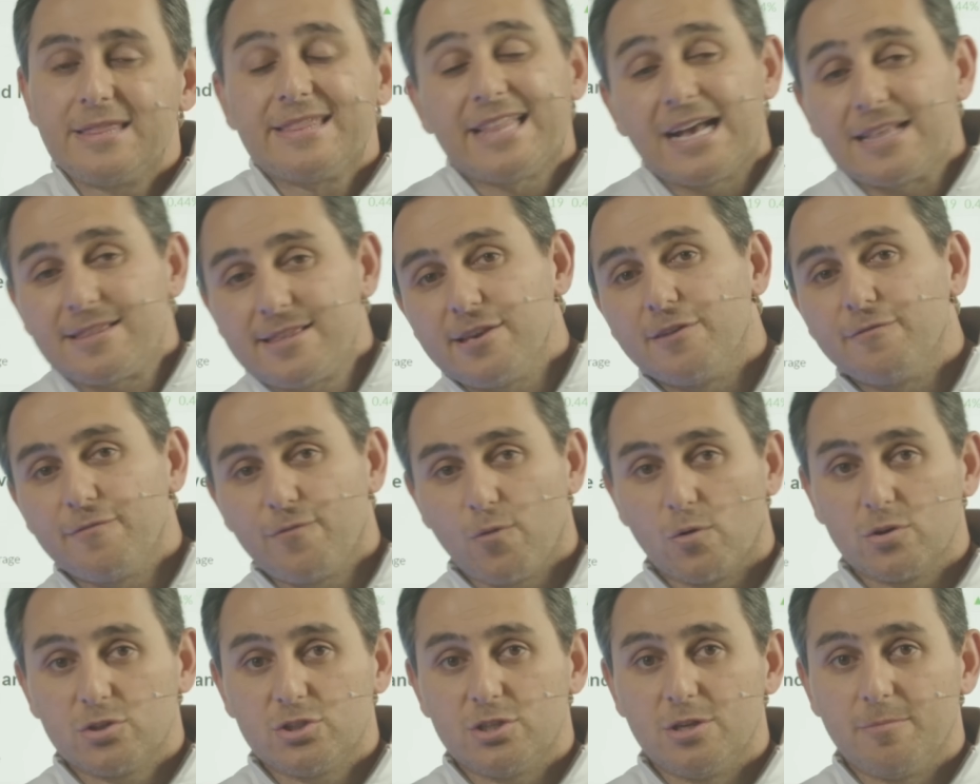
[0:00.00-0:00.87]
That's the
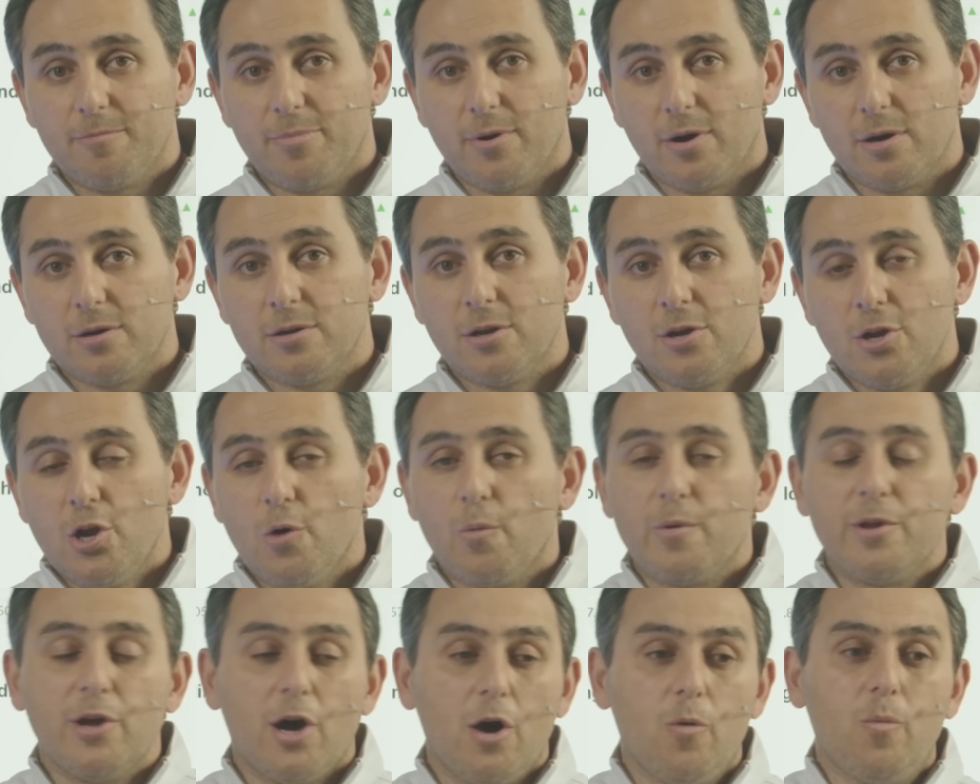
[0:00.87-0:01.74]
unfortunate part.
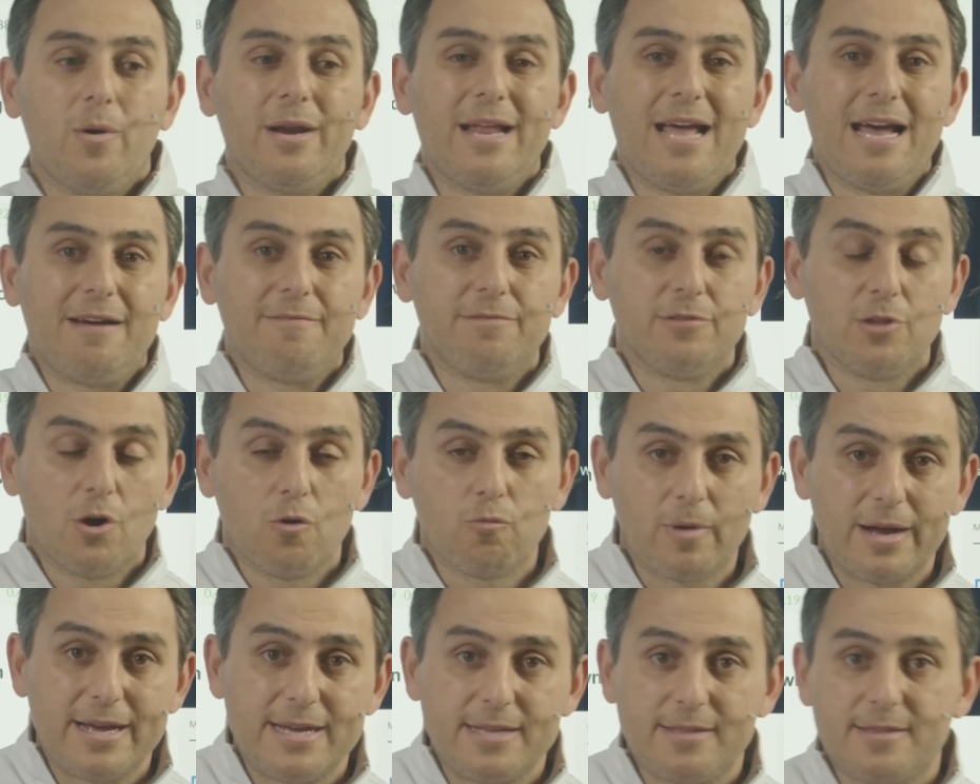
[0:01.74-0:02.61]
We all want to have low
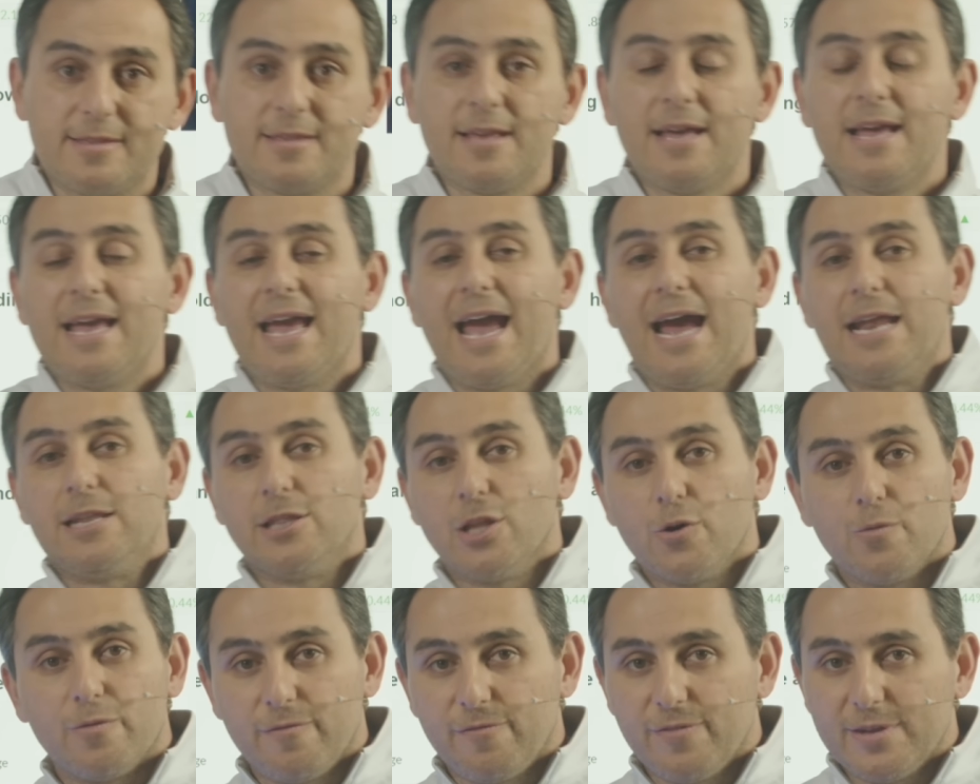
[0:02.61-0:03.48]
rates and
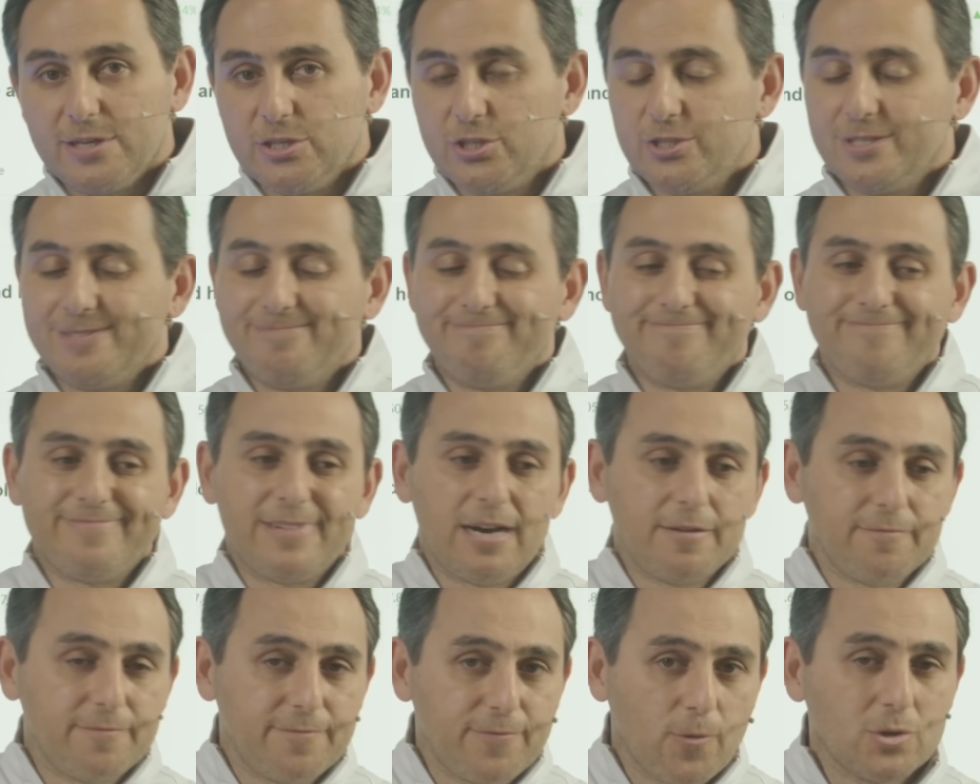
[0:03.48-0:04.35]
low inflation.
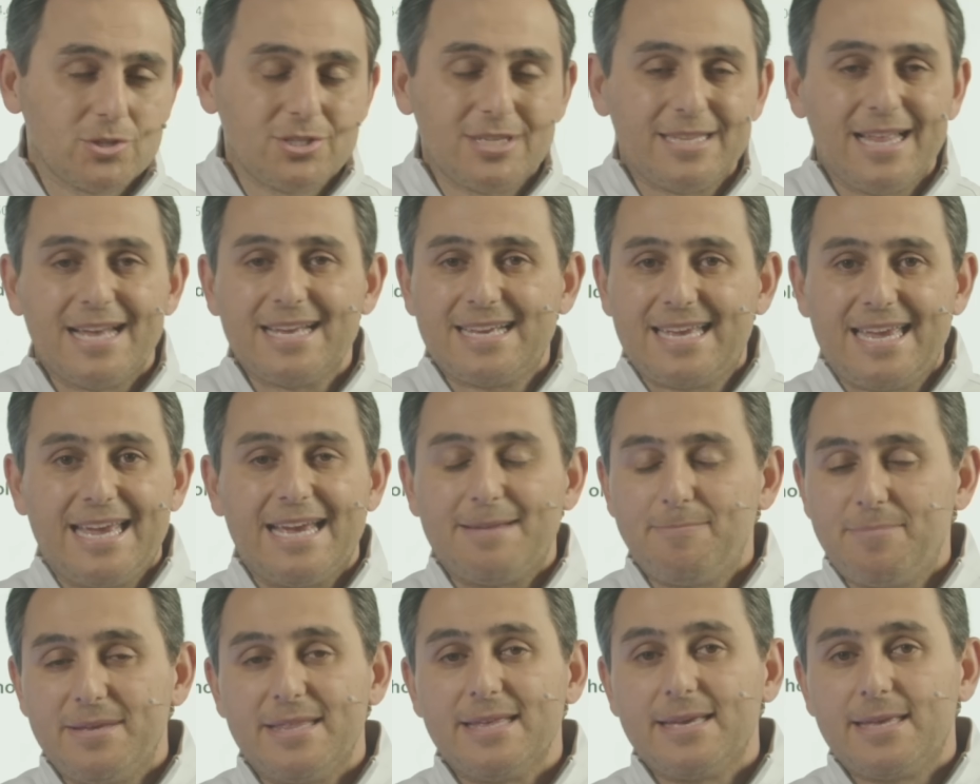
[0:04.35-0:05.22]
Unfortunately, that
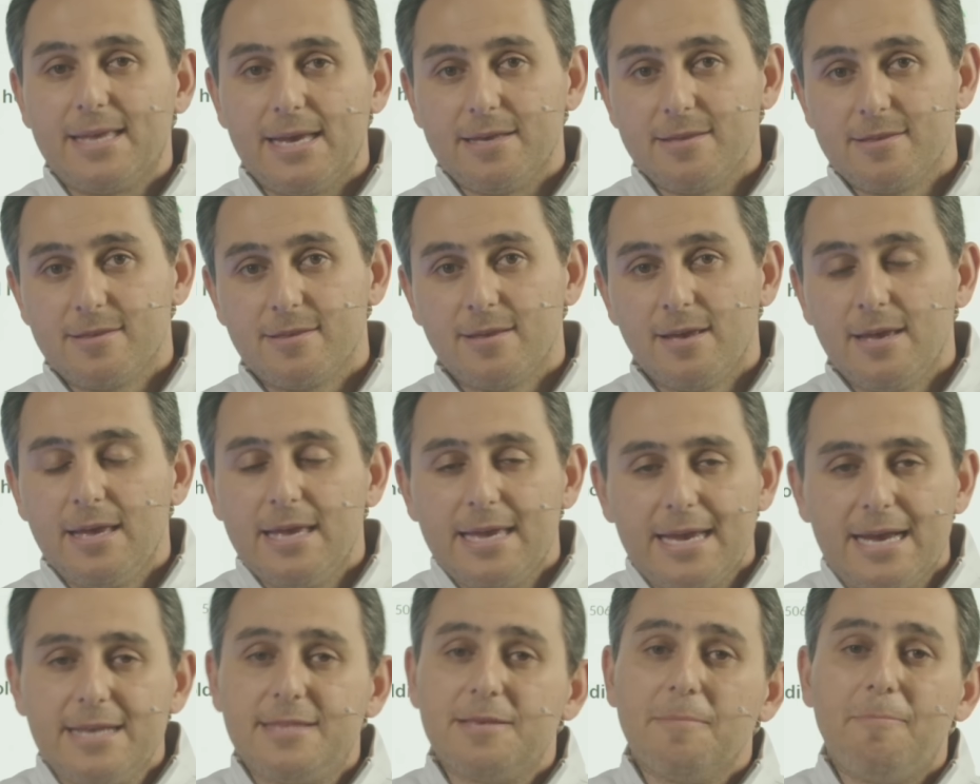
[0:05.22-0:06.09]
can't be the case.
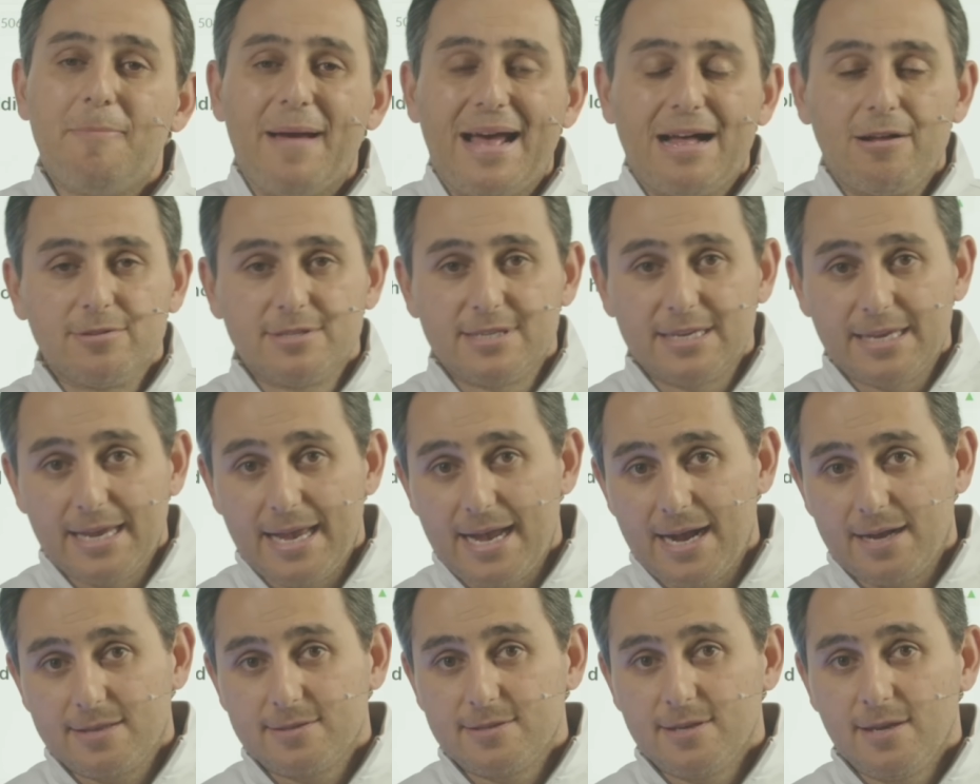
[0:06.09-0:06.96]
It's a balancing
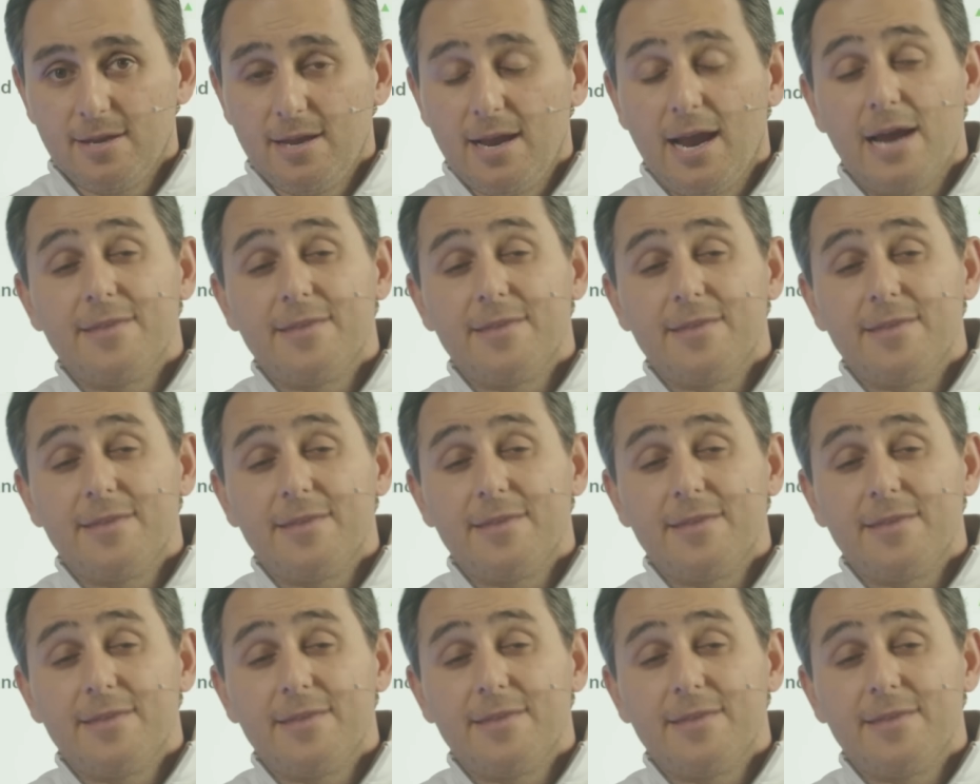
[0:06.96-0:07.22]
act.